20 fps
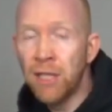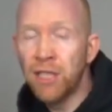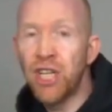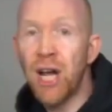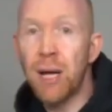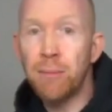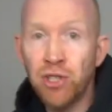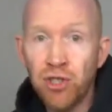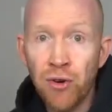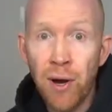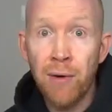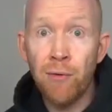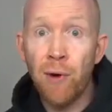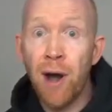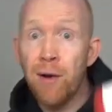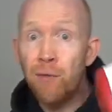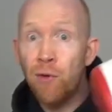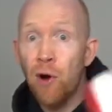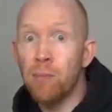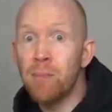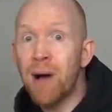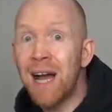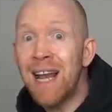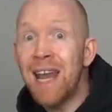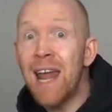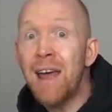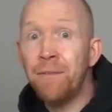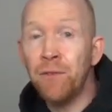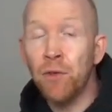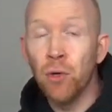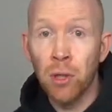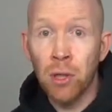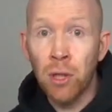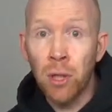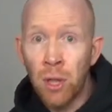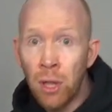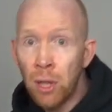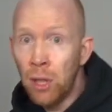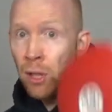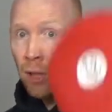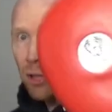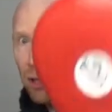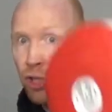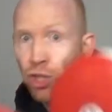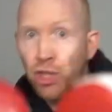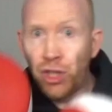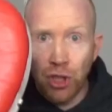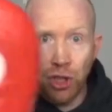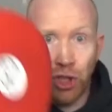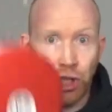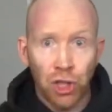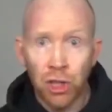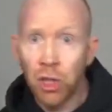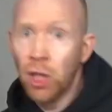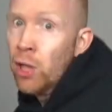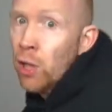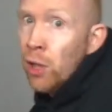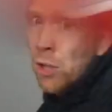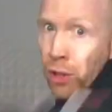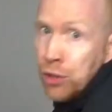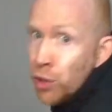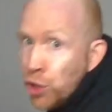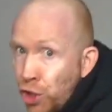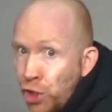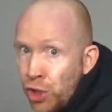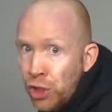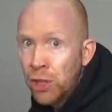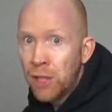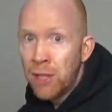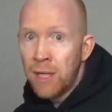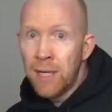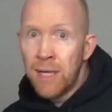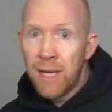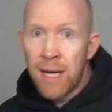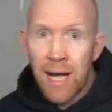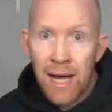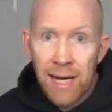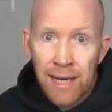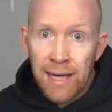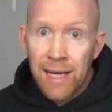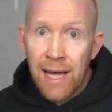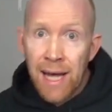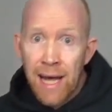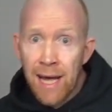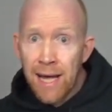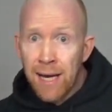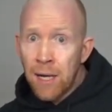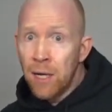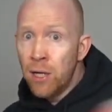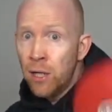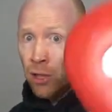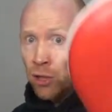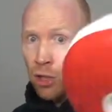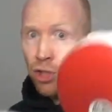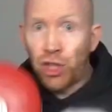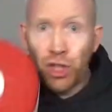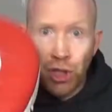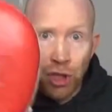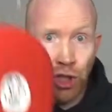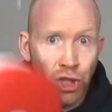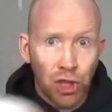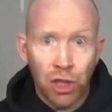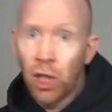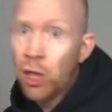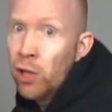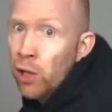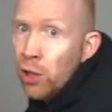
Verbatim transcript: Jab straight right roll my left hook. Ish, ish, ish. And again. Ish, ish,